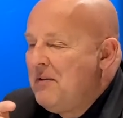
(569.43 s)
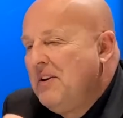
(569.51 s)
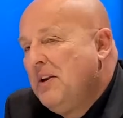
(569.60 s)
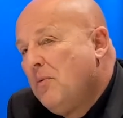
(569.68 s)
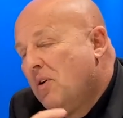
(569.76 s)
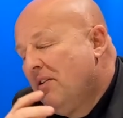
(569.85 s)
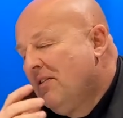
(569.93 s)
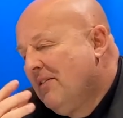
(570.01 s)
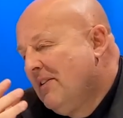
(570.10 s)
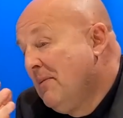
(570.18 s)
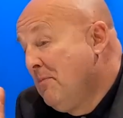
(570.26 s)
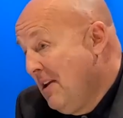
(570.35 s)
I mean, you want
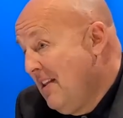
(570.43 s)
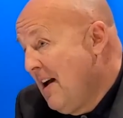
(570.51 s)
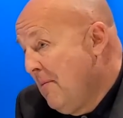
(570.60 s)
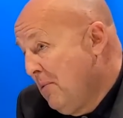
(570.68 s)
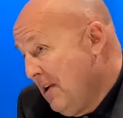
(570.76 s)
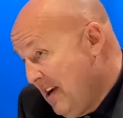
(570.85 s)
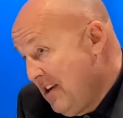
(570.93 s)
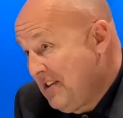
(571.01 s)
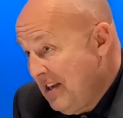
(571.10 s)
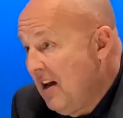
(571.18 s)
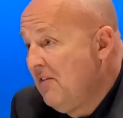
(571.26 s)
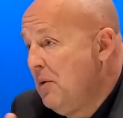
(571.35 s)
to be that player
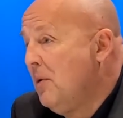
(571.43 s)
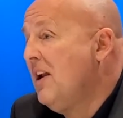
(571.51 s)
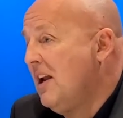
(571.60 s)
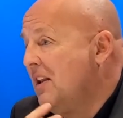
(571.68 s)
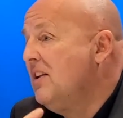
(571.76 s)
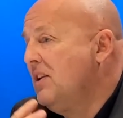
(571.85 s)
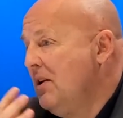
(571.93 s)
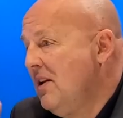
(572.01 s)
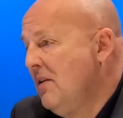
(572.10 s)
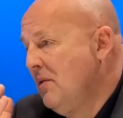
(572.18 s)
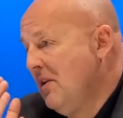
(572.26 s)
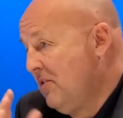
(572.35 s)
yourself. You want England to
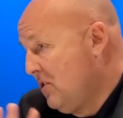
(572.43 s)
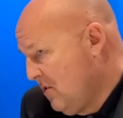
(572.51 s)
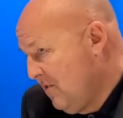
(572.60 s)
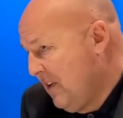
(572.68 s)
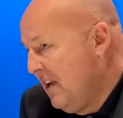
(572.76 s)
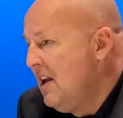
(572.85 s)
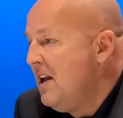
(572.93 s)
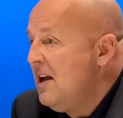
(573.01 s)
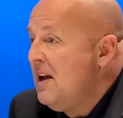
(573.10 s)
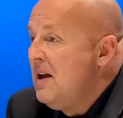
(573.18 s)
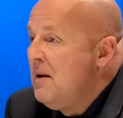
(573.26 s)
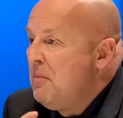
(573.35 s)
lift the trophy,
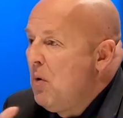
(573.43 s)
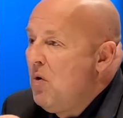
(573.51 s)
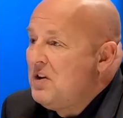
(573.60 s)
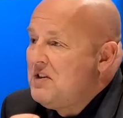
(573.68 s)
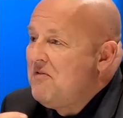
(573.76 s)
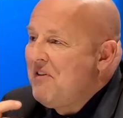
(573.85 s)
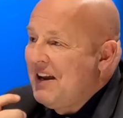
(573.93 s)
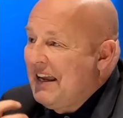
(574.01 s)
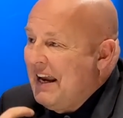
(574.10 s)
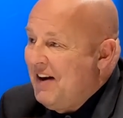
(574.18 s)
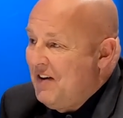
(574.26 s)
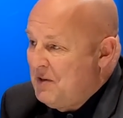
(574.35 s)
but what's the
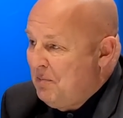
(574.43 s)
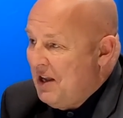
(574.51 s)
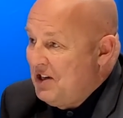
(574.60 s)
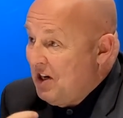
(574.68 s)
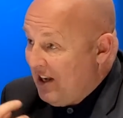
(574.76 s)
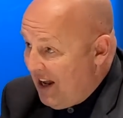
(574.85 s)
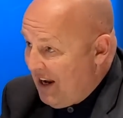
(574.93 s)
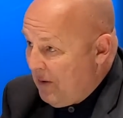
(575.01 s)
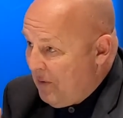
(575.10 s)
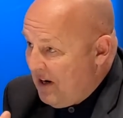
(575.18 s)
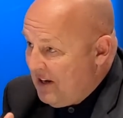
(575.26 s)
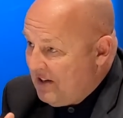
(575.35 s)
vicarious pleasure like
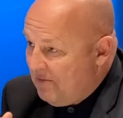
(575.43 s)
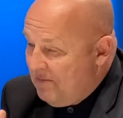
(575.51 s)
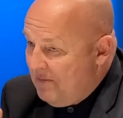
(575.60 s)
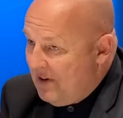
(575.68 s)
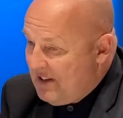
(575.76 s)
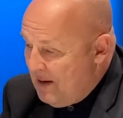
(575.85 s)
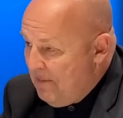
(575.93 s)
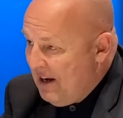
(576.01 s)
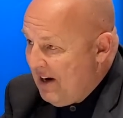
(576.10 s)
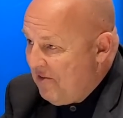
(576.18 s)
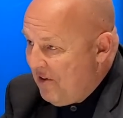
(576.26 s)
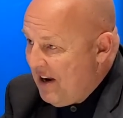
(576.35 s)
when it's a teammate
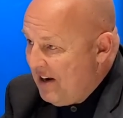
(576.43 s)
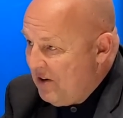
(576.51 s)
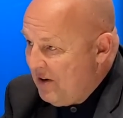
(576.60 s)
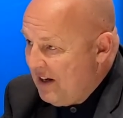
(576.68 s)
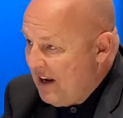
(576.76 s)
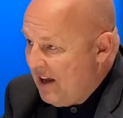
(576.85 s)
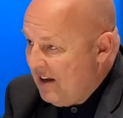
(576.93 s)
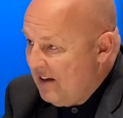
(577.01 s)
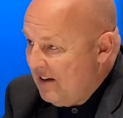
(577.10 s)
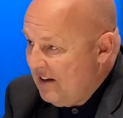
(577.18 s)
and a friend doing that?